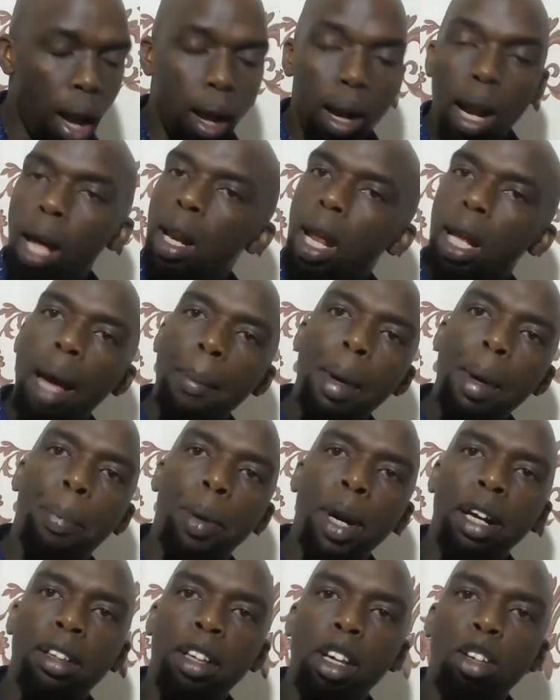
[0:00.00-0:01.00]
Let me
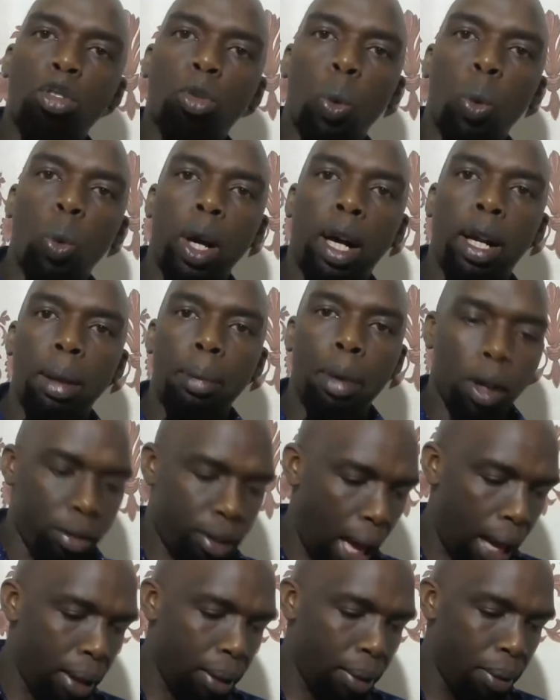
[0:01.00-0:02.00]
bring this quickly, because
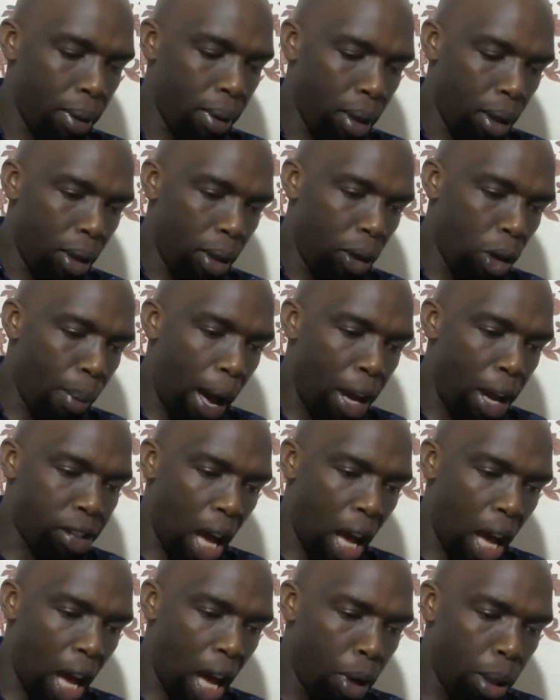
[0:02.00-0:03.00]
I know my
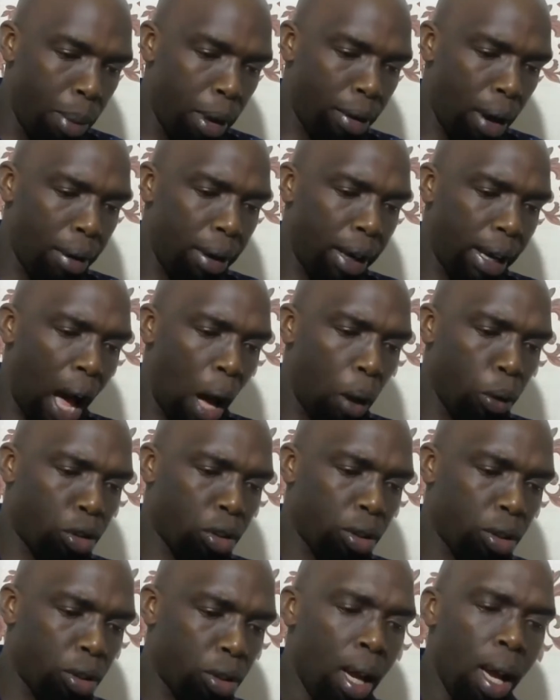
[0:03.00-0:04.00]
time will be running
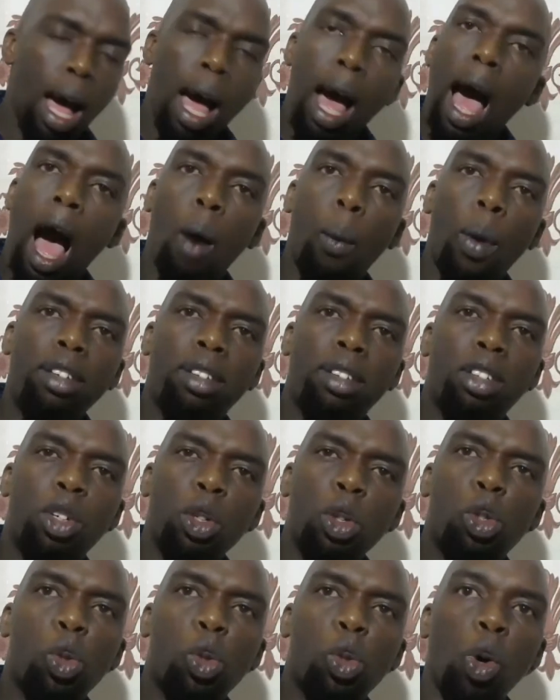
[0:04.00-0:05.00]
out. I want
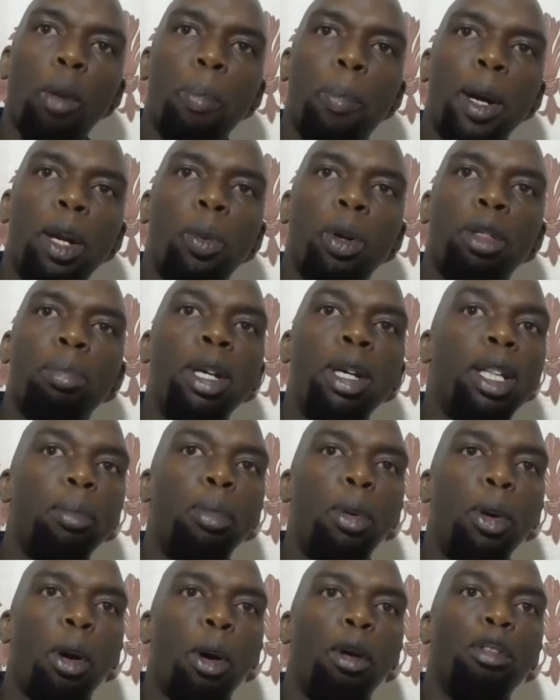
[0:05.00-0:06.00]
you to open with me the
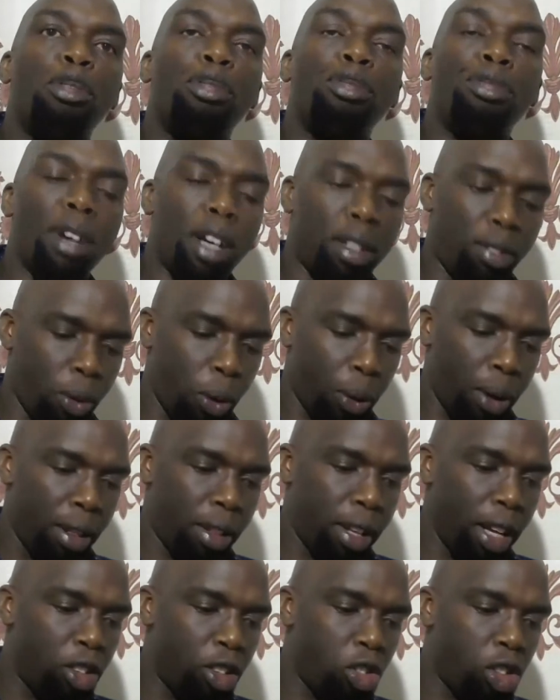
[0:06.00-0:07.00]
book of 1
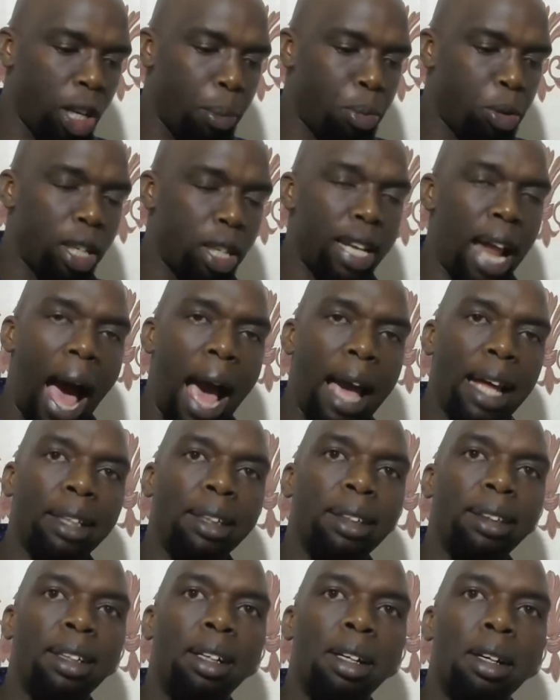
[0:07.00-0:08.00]
Corinthians chapter
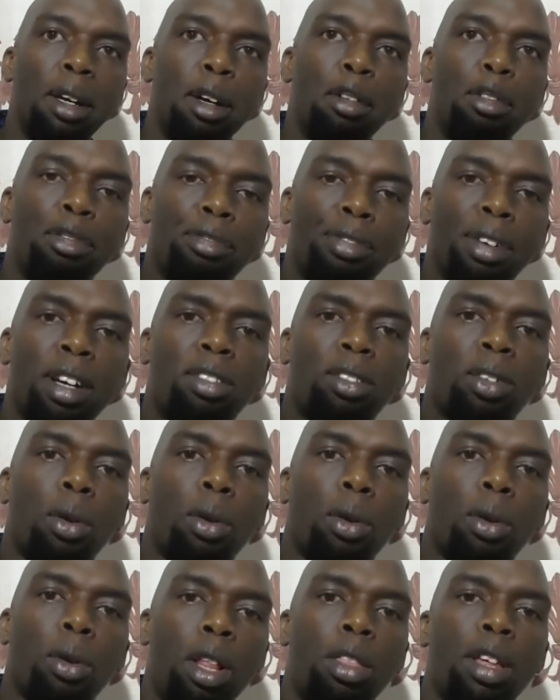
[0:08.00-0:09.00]
9. 1
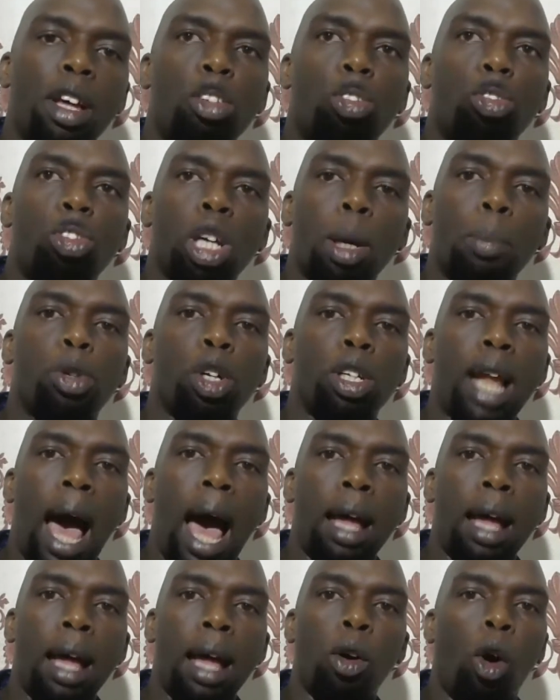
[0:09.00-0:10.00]
Corinthians chapter
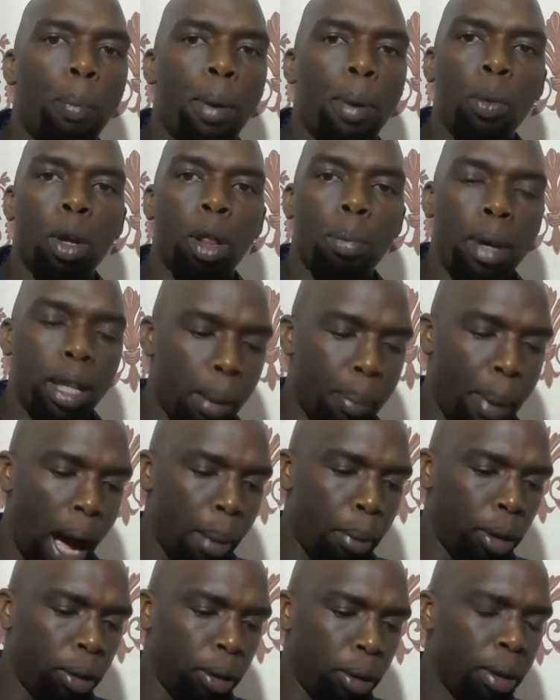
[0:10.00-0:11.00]
9. Open with me the
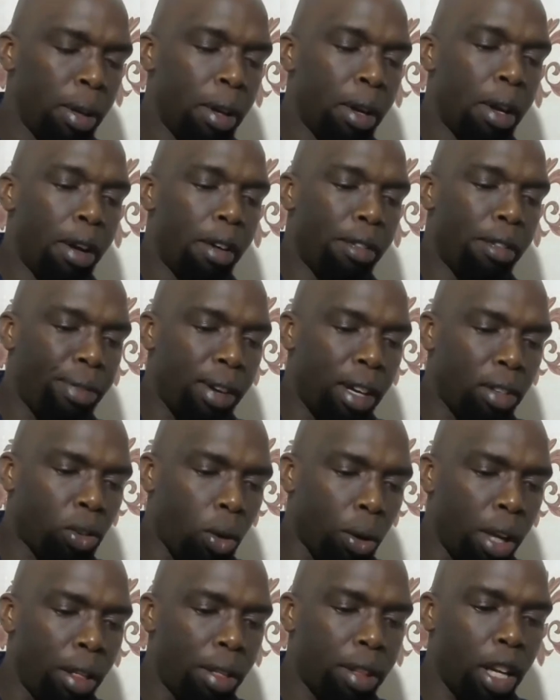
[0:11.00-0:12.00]
Bible, 1
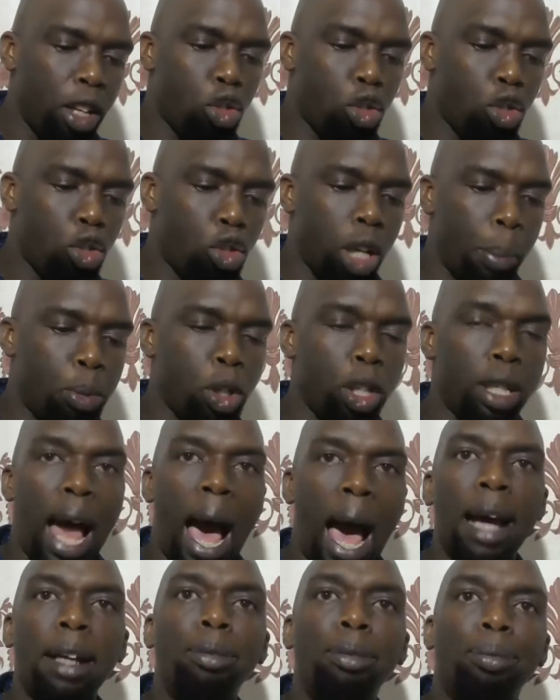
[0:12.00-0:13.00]
Corinthians chapter
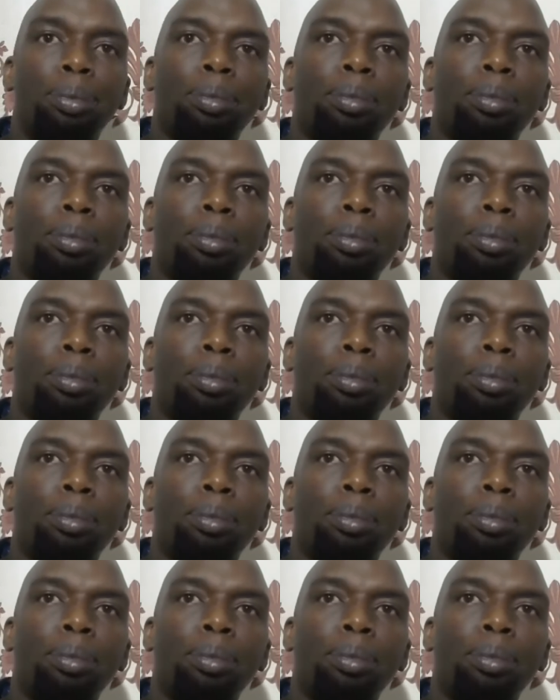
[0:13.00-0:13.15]
9.